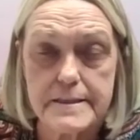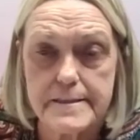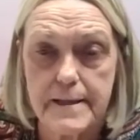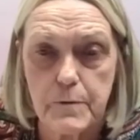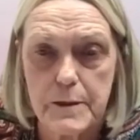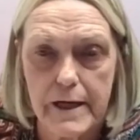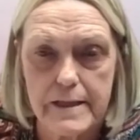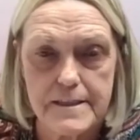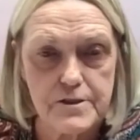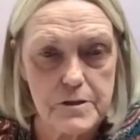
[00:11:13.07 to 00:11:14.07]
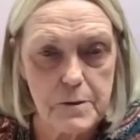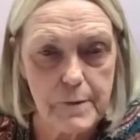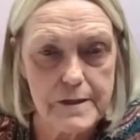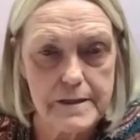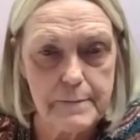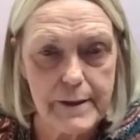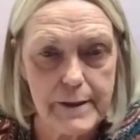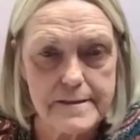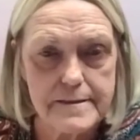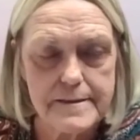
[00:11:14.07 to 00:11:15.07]
that we manage on a monthly
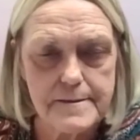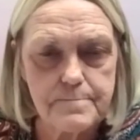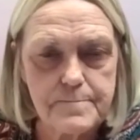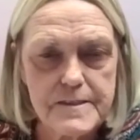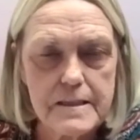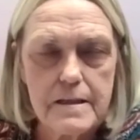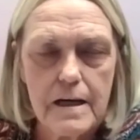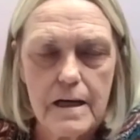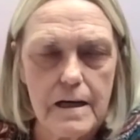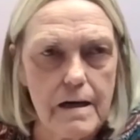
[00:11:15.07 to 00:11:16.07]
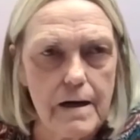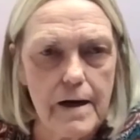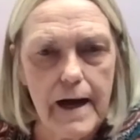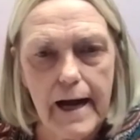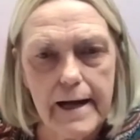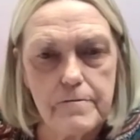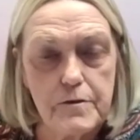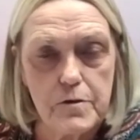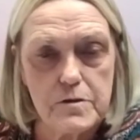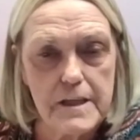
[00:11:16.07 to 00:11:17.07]
basis. I have a
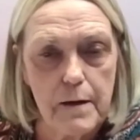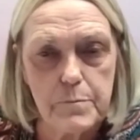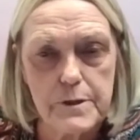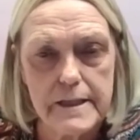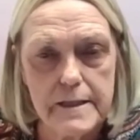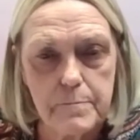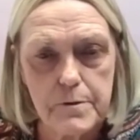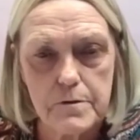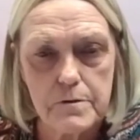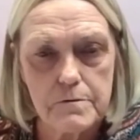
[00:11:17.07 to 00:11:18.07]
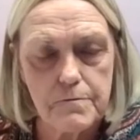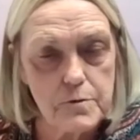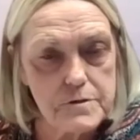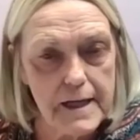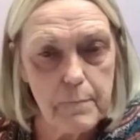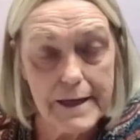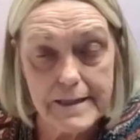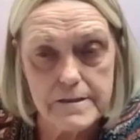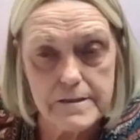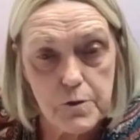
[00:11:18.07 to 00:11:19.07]
full-time bookkeeper, full-time
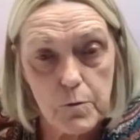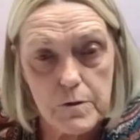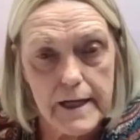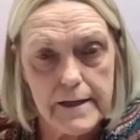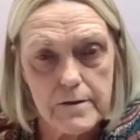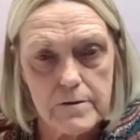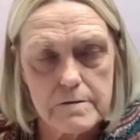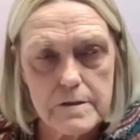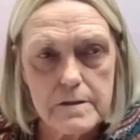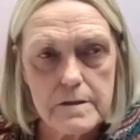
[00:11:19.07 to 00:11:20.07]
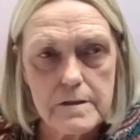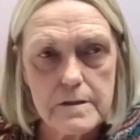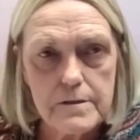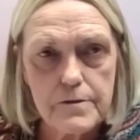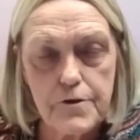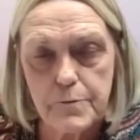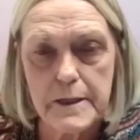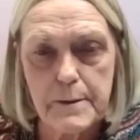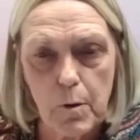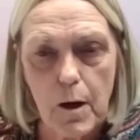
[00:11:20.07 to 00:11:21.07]
maintenance coordinator,
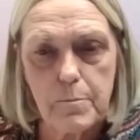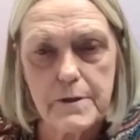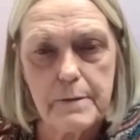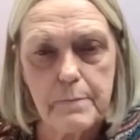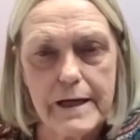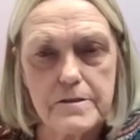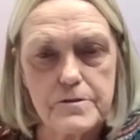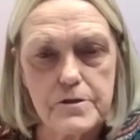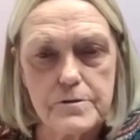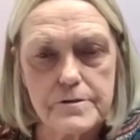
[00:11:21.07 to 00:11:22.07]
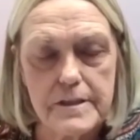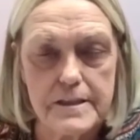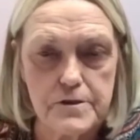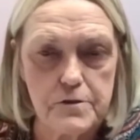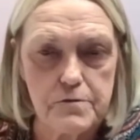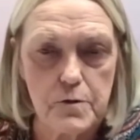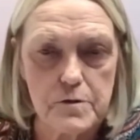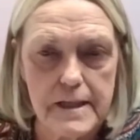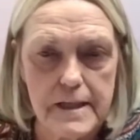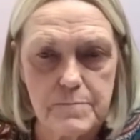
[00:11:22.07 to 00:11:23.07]
3 property managers, and 2
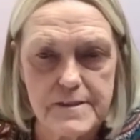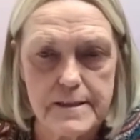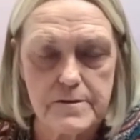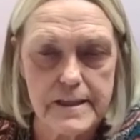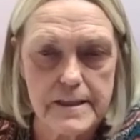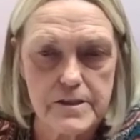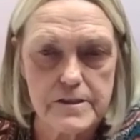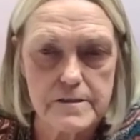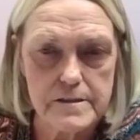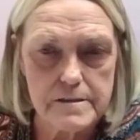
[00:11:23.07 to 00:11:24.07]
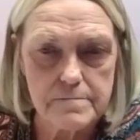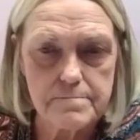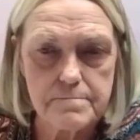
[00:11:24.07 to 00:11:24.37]
full-time sales agents.